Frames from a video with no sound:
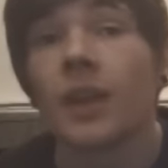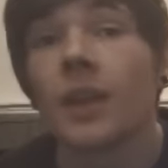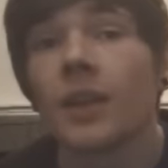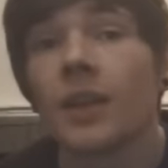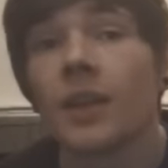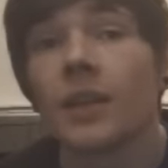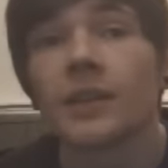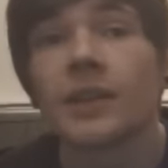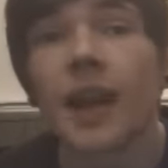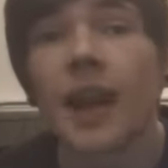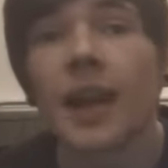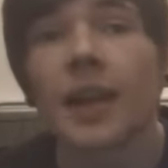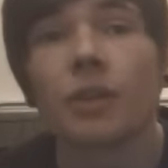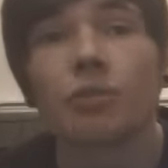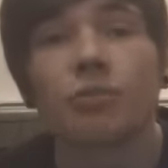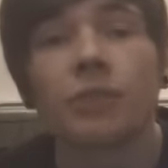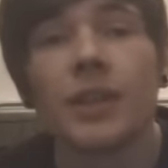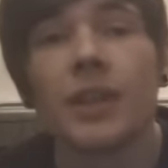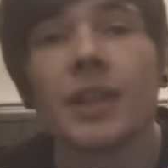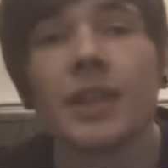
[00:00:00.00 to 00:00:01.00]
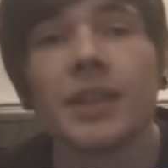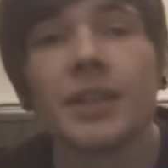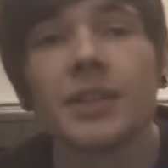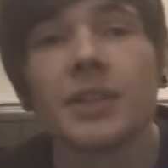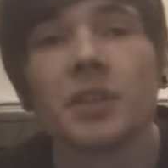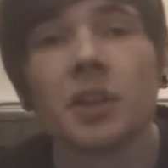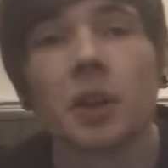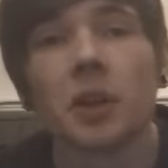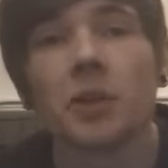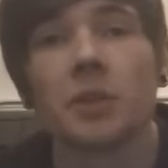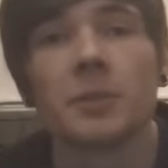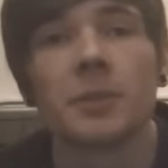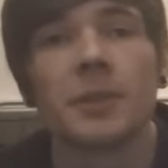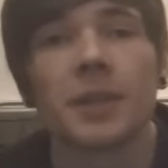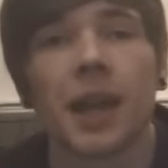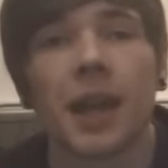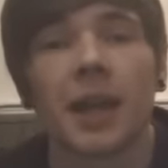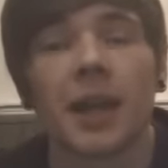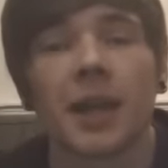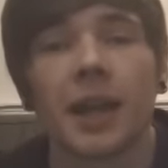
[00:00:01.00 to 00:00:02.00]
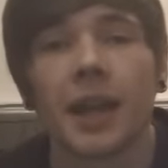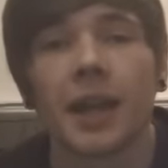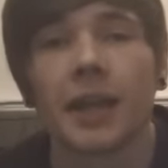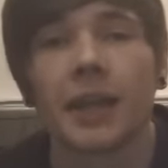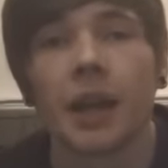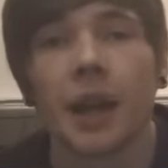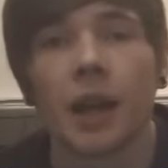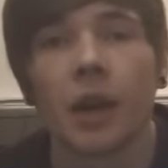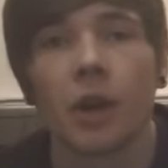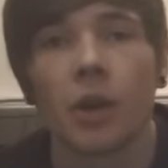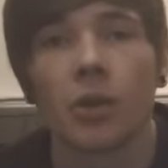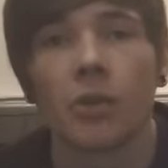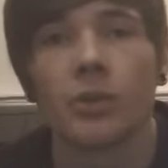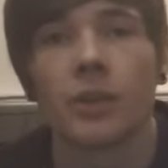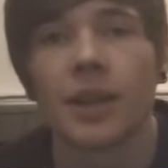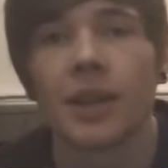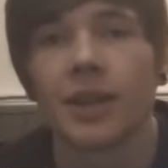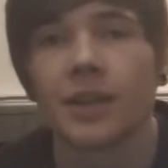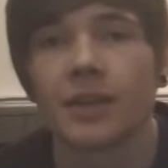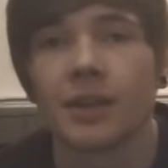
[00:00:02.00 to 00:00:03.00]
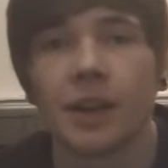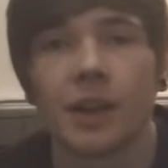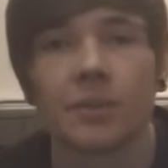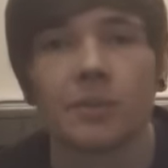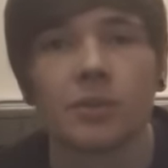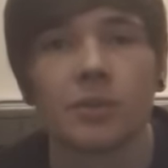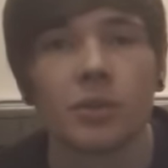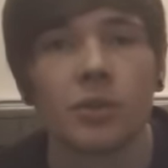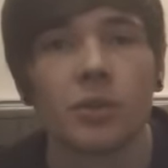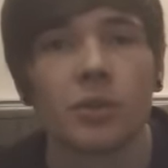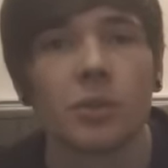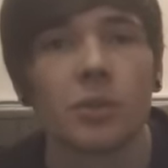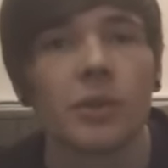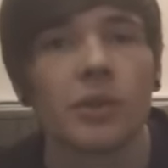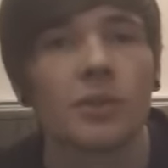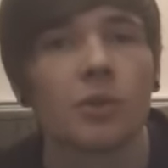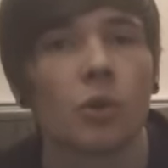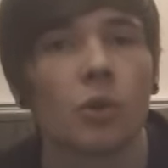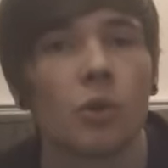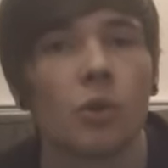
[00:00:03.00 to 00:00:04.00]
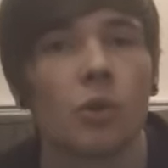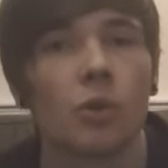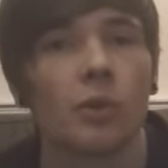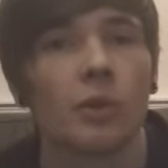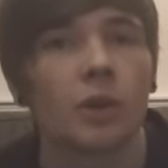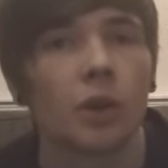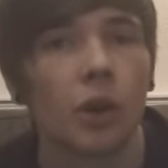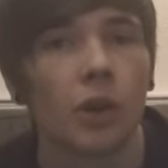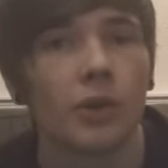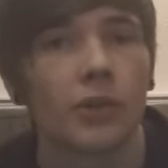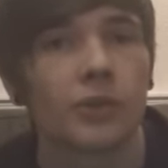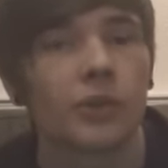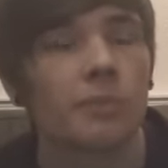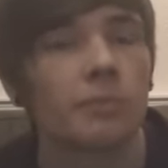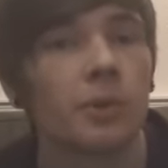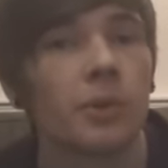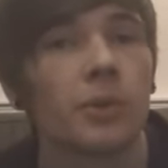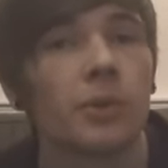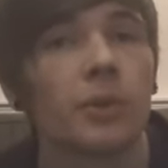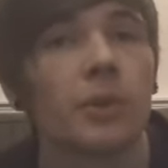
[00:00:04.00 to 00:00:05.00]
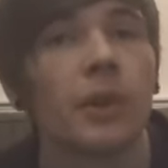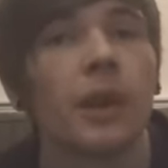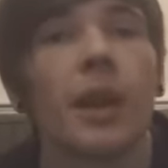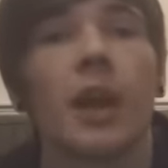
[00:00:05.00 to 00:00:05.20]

The attack really isn't going to be taking any KOs anytime soon with this awkward cost to boot,